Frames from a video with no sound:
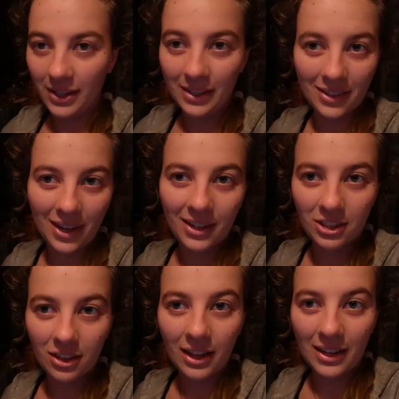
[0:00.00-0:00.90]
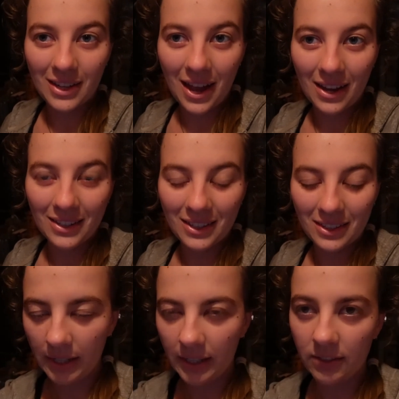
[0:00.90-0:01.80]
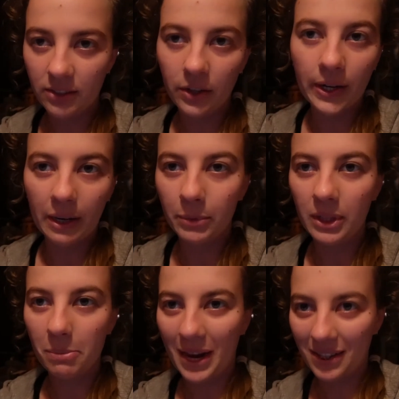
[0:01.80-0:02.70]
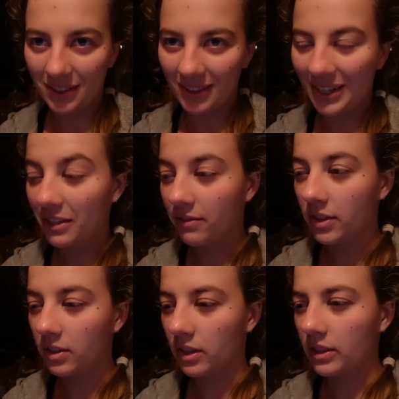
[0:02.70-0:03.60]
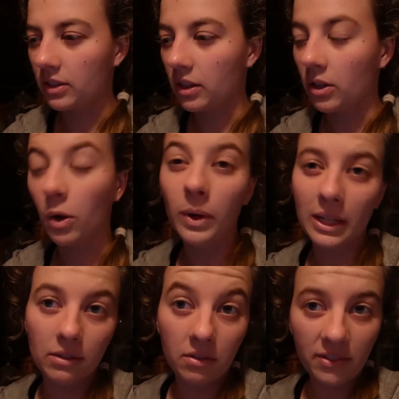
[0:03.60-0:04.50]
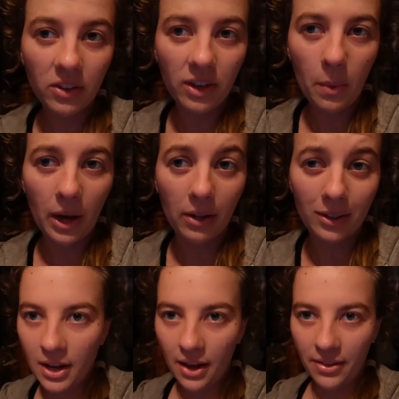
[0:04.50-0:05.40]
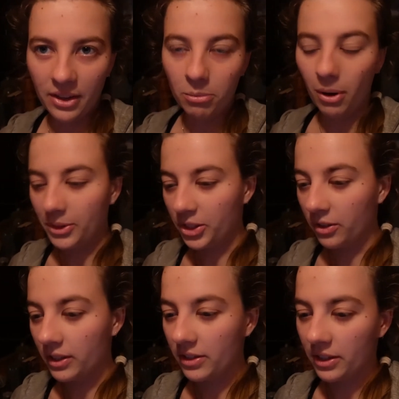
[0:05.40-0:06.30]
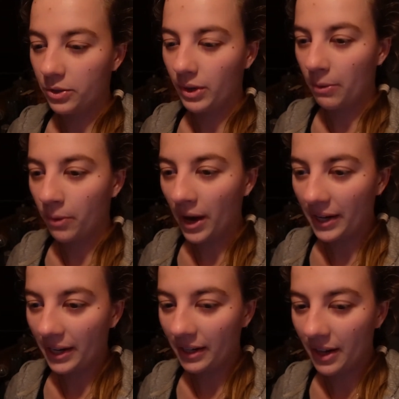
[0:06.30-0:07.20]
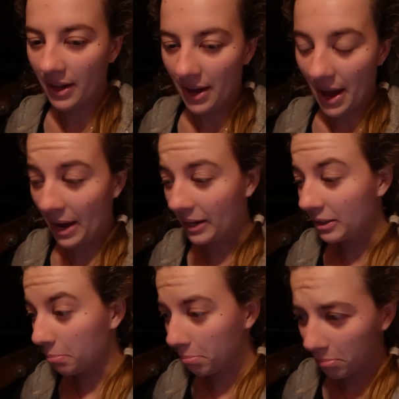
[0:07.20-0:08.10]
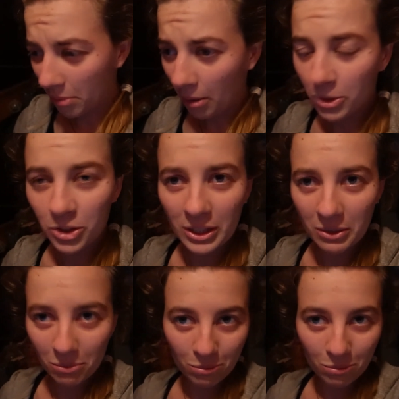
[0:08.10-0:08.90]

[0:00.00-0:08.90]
In Dying Starlight 9. And considering I'm really pantsing the end of this, it's going fairly well. I think I'll probably turn this into a writing and publishing